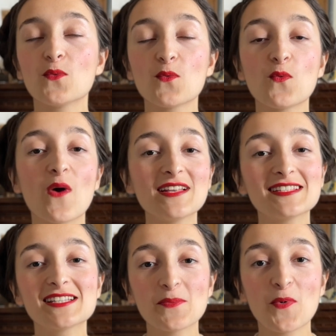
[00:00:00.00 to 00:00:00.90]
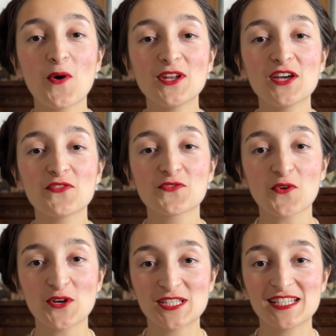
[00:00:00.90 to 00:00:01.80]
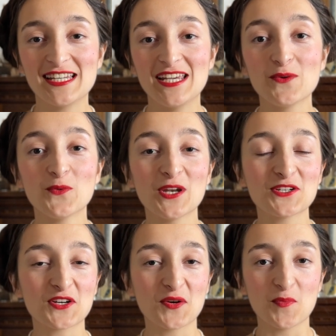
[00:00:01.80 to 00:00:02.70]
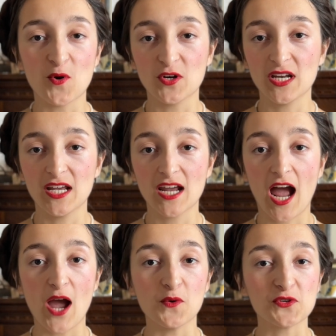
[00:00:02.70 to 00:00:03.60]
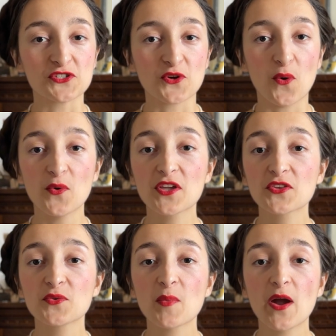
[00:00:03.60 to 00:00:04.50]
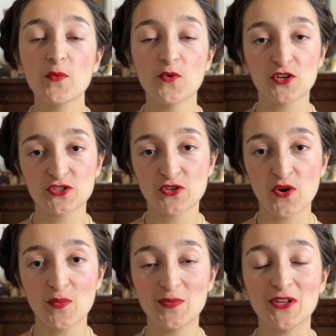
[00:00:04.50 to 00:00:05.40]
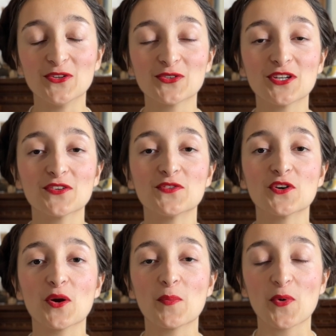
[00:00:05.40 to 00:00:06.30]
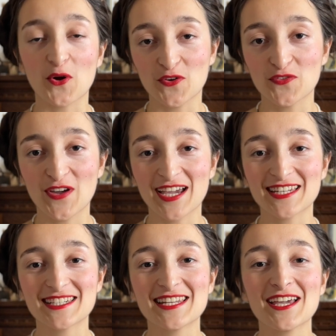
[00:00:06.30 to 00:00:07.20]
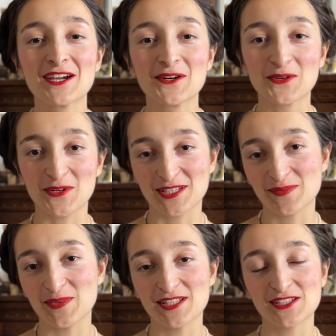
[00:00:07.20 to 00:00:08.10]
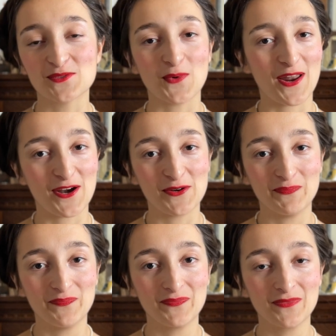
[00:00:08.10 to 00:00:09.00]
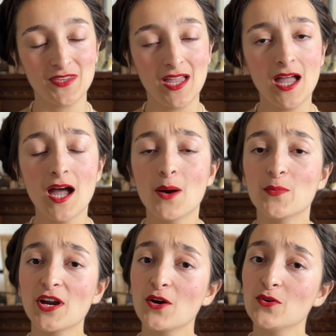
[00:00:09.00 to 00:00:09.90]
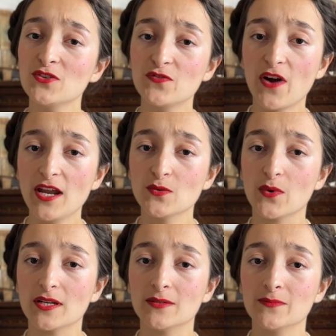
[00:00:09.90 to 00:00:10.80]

Once upon a frosty winter morning, I was going through my wardrobe looking for a perfect Christmas sweater. But I couldn't find one.